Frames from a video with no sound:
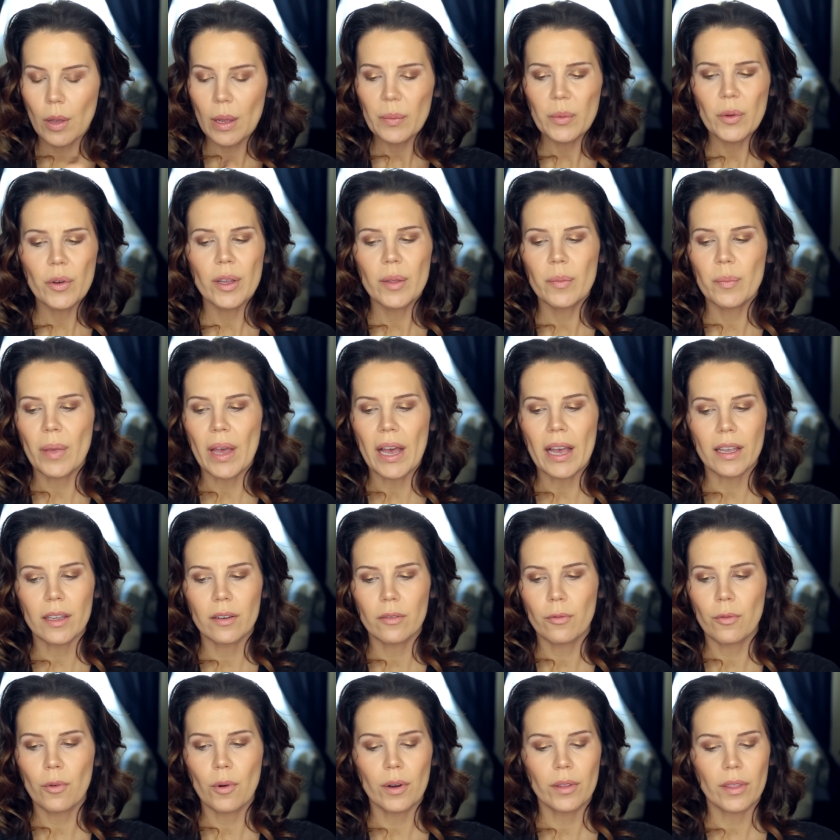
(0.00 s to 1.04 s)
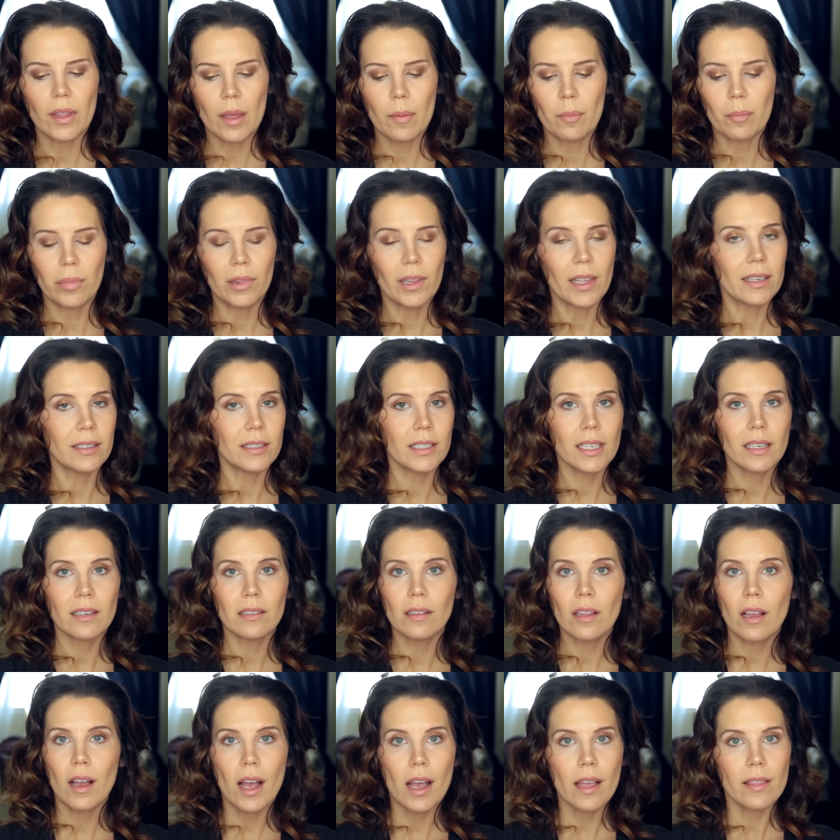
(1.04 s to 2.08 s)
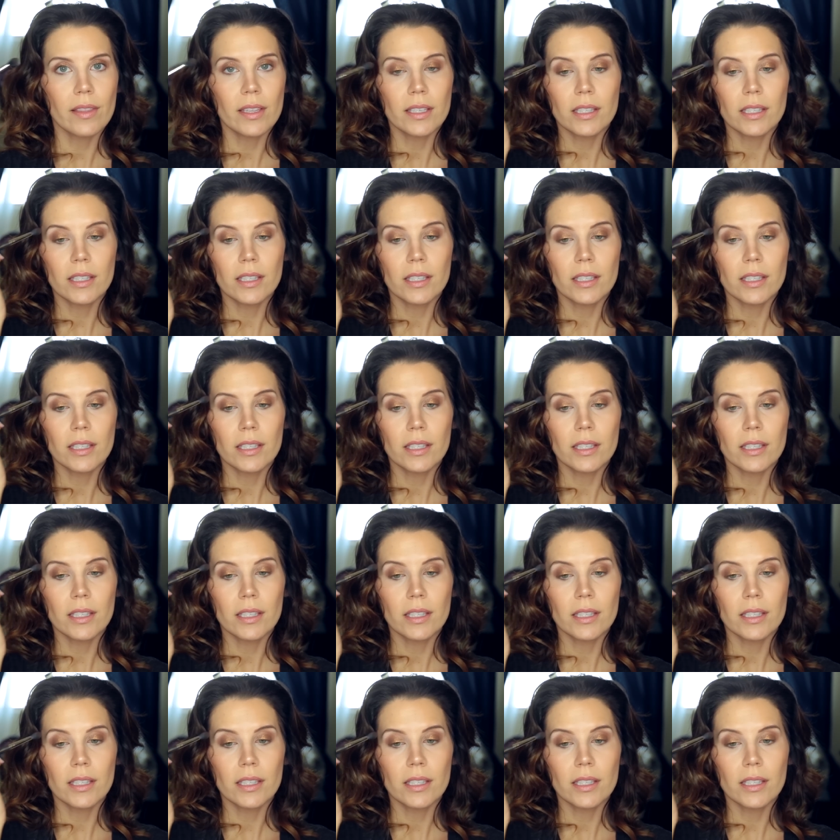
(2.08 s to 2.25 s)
So I'm going back and forth and blending a lot.